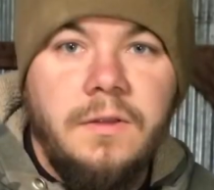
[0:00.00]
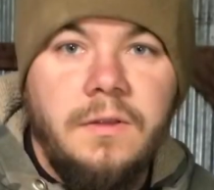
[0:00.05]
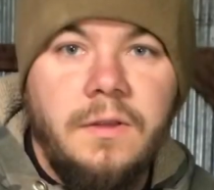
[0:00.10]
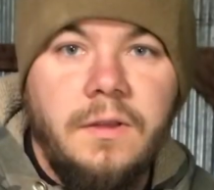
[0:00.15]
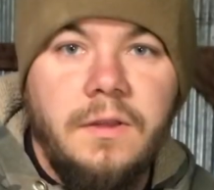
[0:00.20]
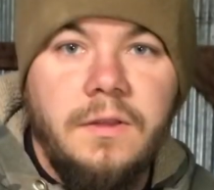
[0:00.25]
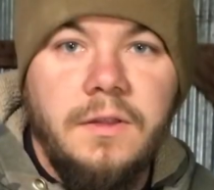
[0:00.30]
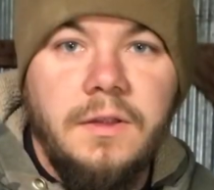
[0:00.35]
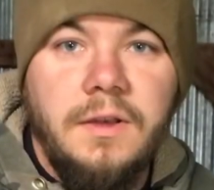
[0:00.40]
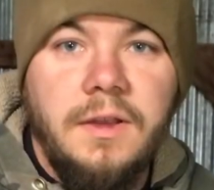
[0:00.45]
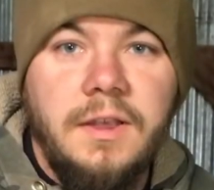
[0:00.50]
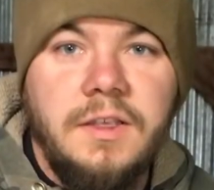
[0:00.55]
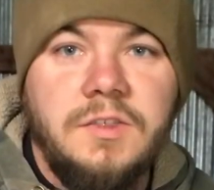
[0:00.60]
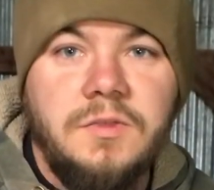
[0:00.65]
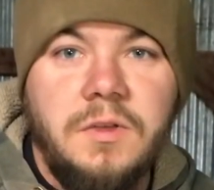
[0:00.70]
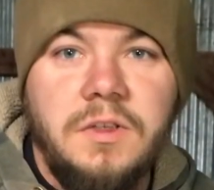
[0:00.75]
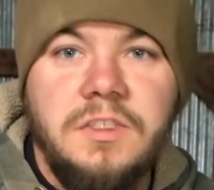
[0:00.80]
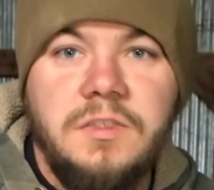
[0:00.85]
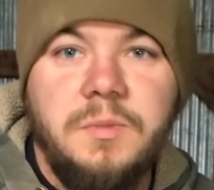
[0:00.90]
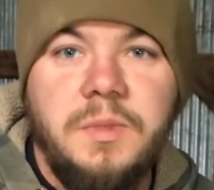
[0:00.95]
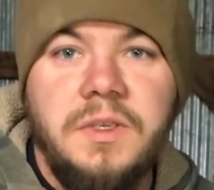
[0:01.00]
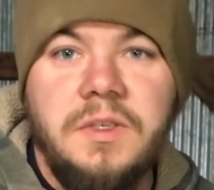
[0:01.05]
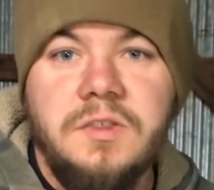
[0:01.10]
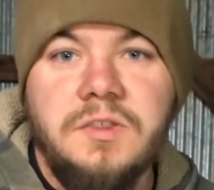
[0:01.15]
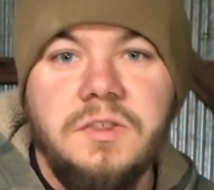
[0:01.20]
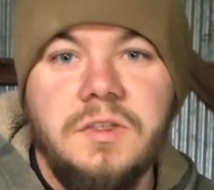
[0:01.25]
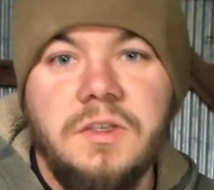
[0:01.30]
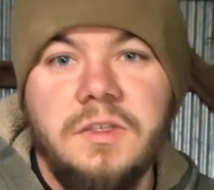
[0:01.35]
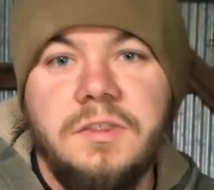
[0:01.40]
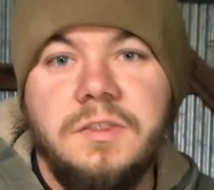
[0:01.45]
Okay, the next recipe is
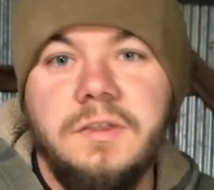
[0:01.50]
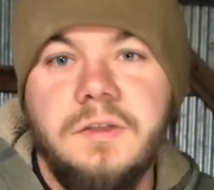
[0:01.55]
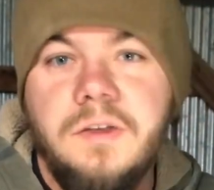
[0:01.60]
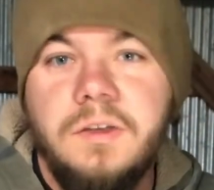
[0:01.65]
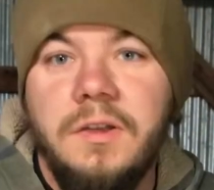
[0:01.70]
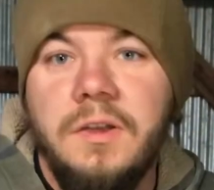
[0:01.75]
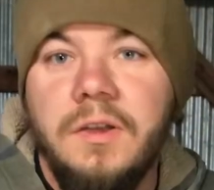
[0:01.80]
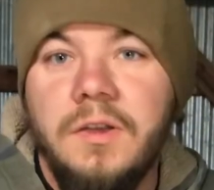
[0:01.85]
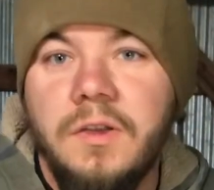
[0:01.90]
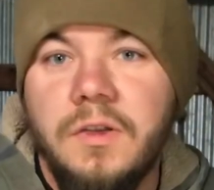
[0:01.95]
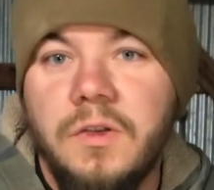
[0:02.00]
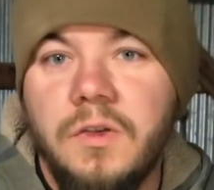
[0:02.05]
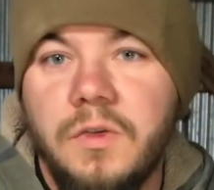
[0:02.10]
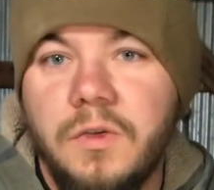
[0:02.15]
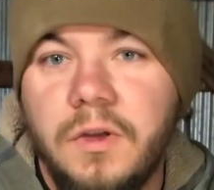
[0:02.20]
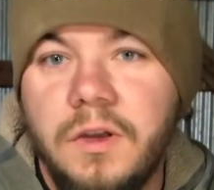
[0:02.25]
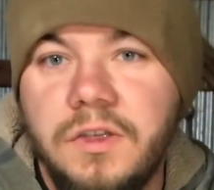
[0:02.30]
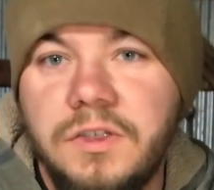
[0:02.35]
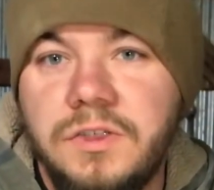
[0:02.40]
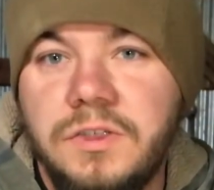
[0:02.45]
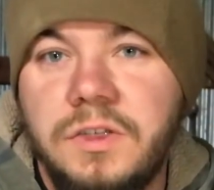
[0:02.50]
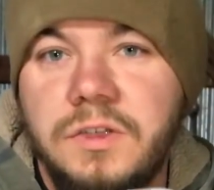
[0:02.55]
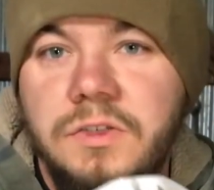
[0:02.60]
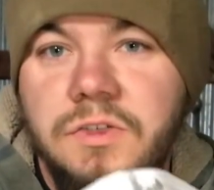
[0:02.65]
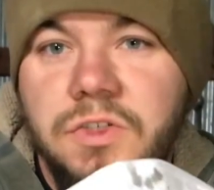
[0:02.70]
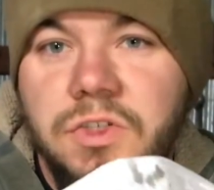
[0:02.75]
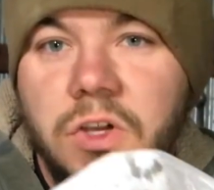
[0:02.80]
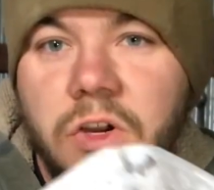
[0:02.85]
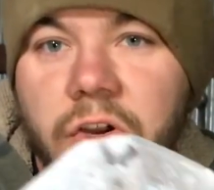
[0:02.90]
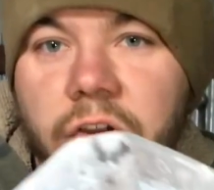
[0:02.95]
just crushed
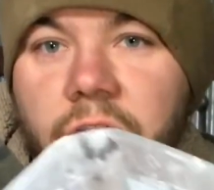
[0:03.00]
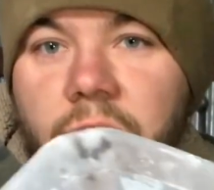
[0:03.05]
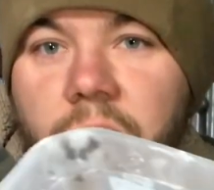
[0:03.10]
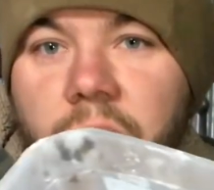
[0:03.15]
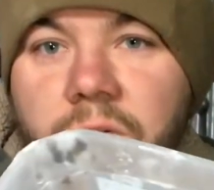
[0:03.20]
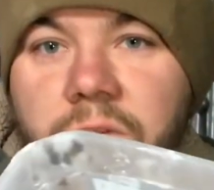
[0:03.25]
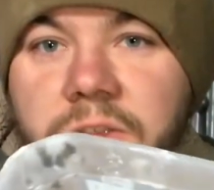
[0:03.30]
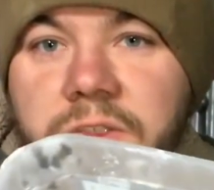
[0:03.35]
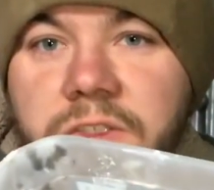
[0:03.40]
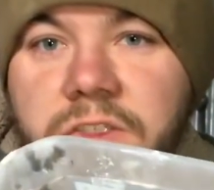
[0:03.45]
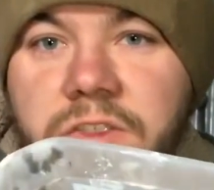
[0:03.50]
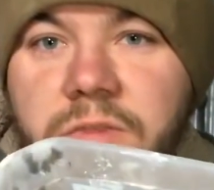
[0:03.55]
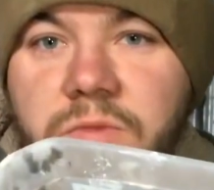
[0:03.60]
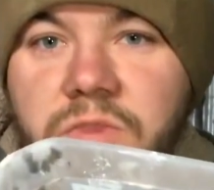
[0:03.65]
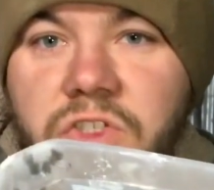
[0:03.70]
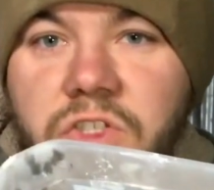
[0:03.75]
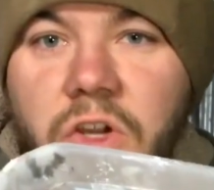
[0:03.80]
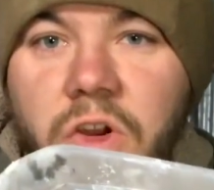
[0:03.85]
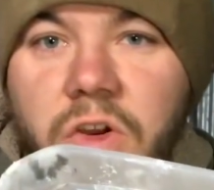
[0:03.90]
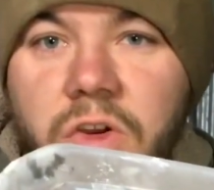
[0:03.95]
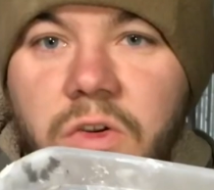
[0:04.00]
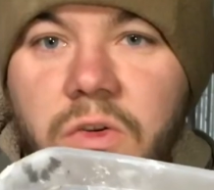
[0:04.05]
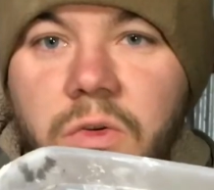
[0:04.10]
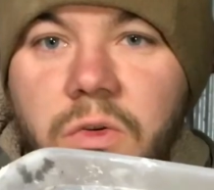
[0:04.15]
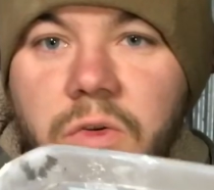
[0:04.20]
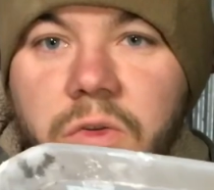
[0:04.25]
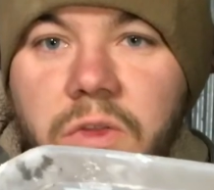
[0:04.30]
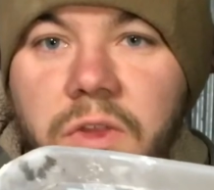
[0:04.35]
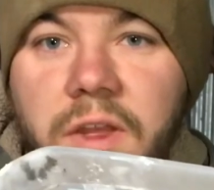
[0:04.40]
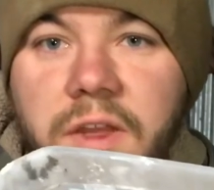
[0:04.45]
charcoal. This is some
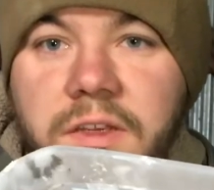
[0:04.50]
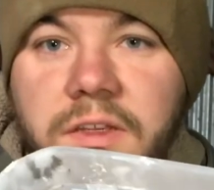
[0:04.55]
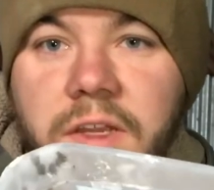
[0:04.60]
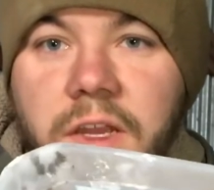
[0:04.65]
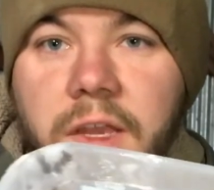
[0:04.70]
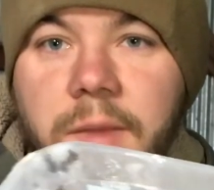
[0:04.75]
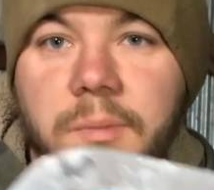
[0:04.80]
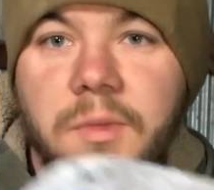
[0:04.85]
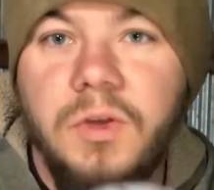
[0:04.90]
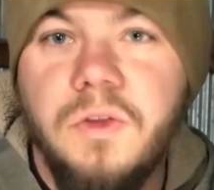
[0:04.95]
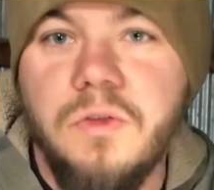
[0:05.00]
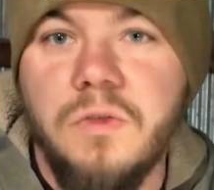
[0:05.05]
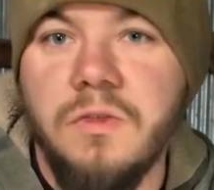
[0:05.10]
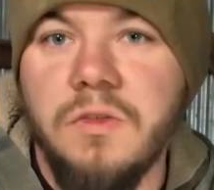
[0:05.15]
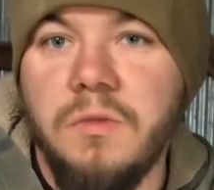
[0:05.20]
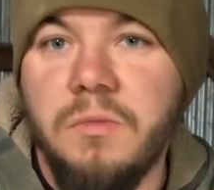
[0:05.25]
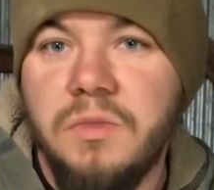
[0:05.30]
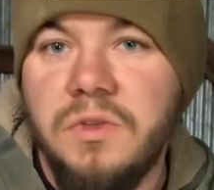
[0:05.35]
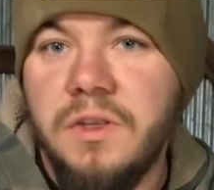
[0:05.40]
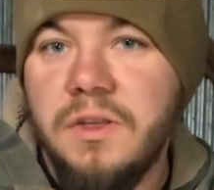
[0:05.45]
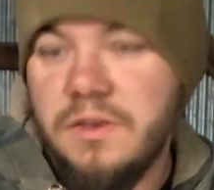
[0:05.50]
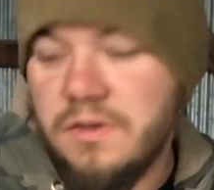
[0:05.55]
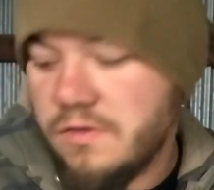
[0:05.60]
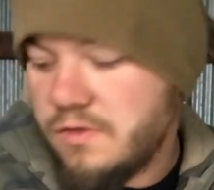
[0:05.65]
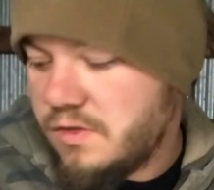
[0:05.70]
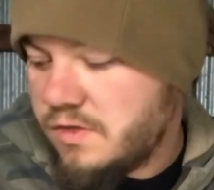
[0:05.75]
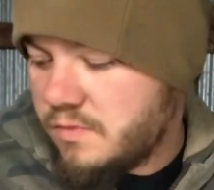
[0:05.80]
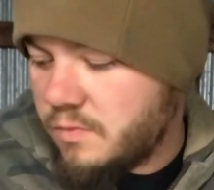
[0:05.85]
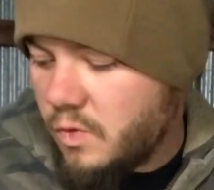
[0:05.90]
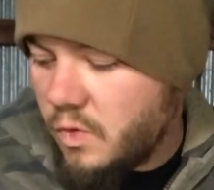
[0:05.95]
charcoal that I put through the blender
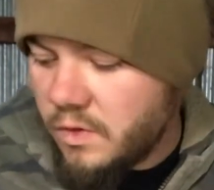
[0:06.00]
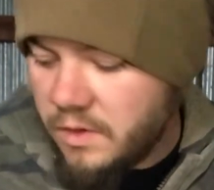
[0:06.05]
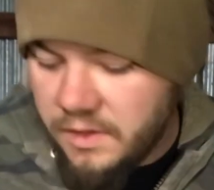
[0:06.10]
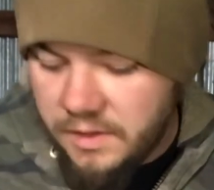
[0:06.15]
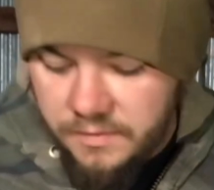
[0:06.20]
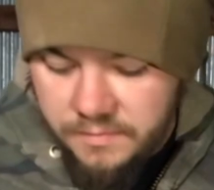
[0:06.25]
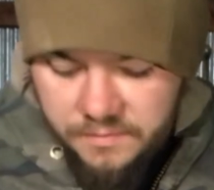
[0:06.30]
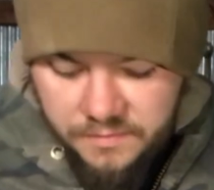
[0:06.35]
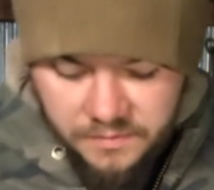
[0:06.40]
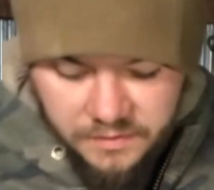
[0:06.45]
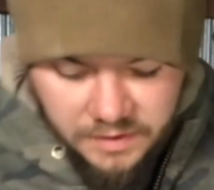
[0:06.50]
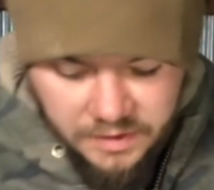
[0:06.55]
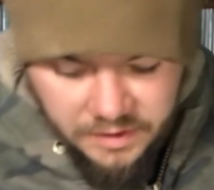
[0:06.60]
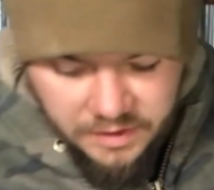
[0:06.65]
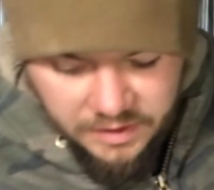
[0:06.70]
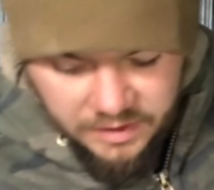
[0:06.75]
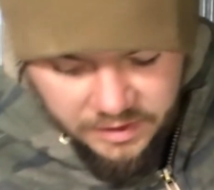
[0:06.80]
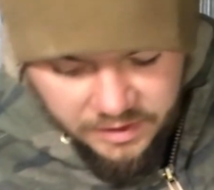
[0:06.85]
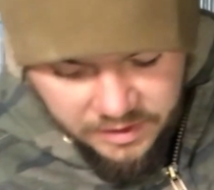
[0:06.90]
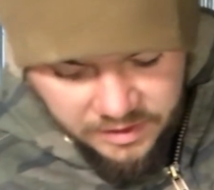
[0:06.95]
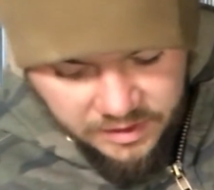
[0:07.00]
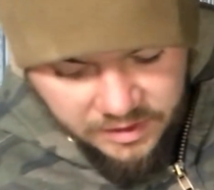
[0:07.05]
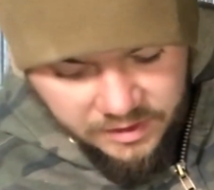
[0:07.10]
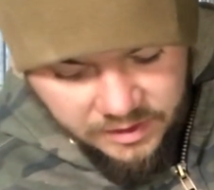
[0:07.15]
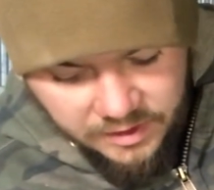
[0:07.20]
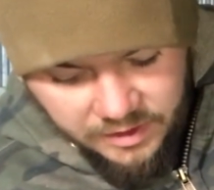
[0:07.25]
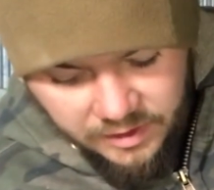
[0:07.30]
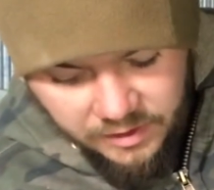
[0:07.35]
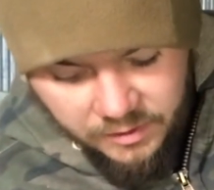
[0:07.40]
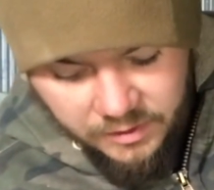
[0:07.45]
this morning.
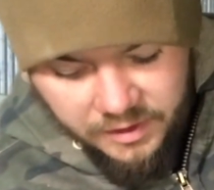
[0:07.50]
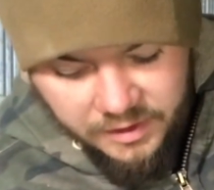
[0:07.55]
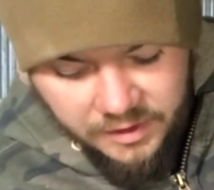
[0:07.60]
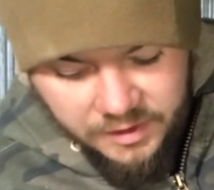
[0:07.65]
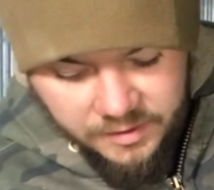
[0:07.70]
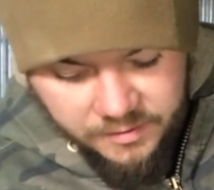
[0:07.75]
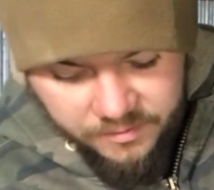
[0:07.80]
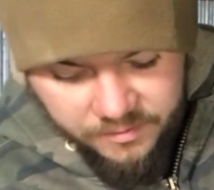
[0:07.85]
Now,